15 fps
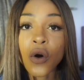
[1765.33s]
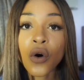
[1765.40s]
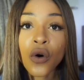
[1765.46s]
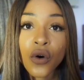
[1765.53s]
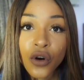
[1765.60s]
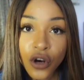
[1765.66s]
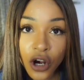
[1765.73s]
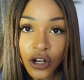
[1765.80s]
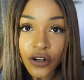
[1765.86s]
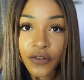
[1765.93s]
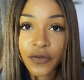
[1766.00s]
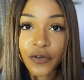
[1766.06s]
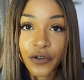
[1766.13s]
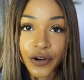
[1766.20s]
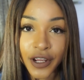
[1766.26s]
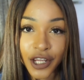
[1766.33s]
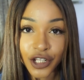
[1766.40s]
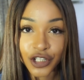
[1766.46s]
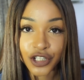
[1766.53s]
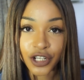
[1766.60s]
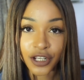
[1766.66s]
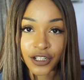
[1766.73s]
O God of
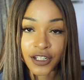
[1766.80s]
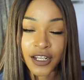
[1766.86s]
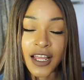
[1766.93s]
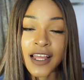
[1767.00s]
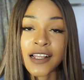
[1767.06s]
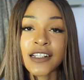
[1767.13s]
creation,